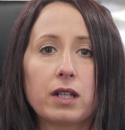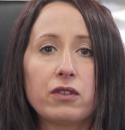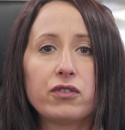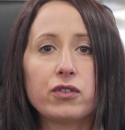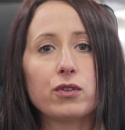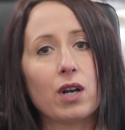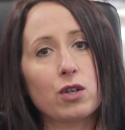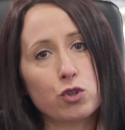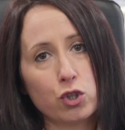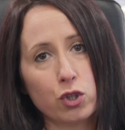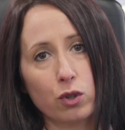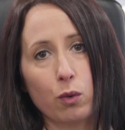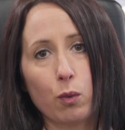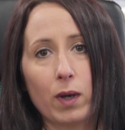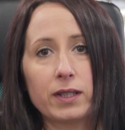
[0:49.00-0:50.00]
If you're
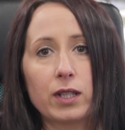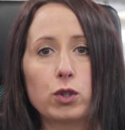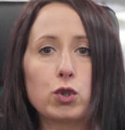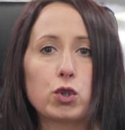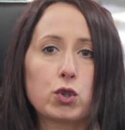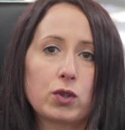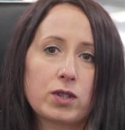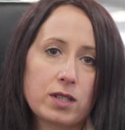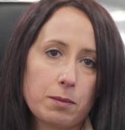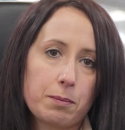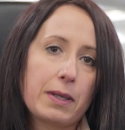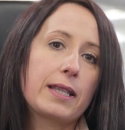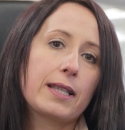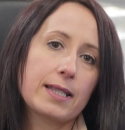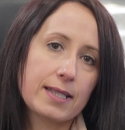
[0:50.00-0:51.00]
unsure whether you should
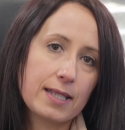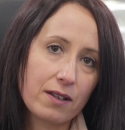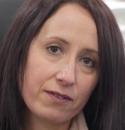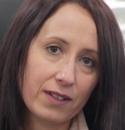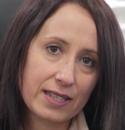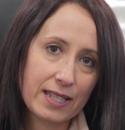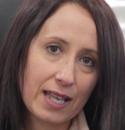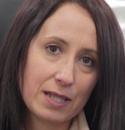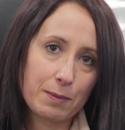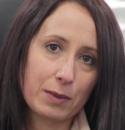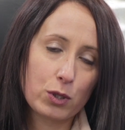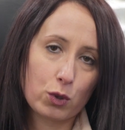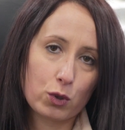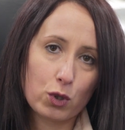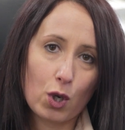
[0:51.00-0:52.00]
submit a
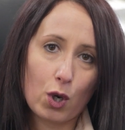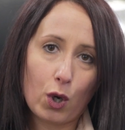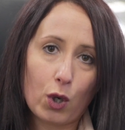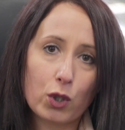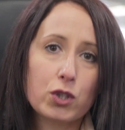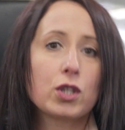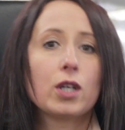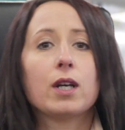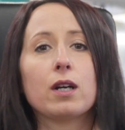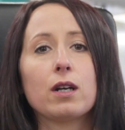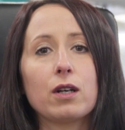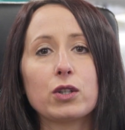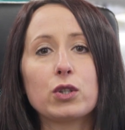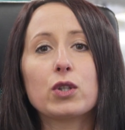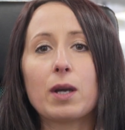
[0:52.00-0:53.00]
self-assessment or not,
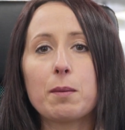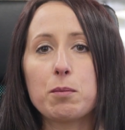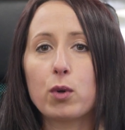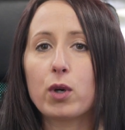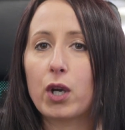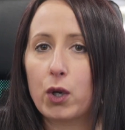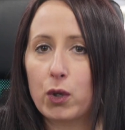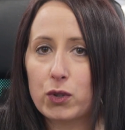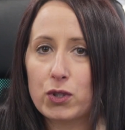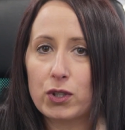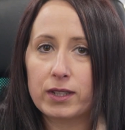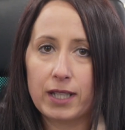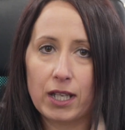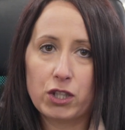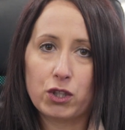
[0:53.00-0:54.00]
you can book a
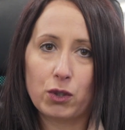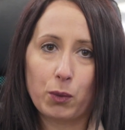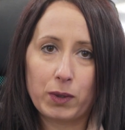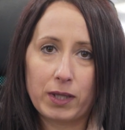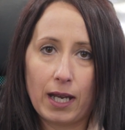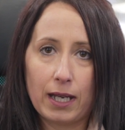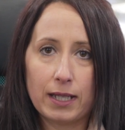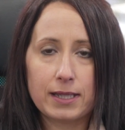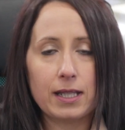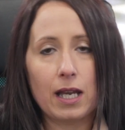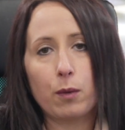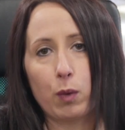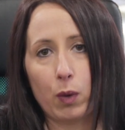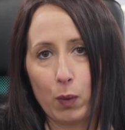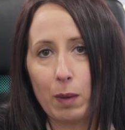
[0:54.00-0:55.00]
consultation with us
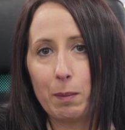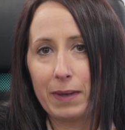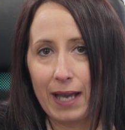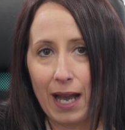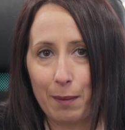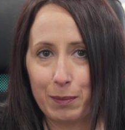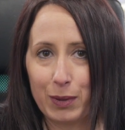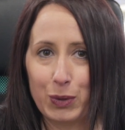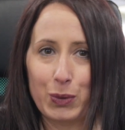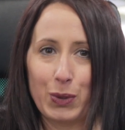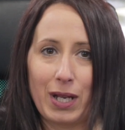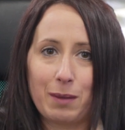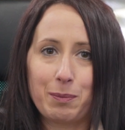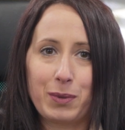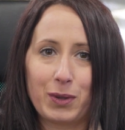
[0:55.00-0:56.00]
and we will be happy to
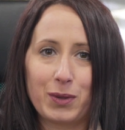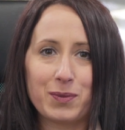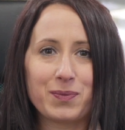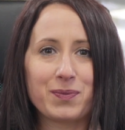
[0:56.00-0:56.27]
help you.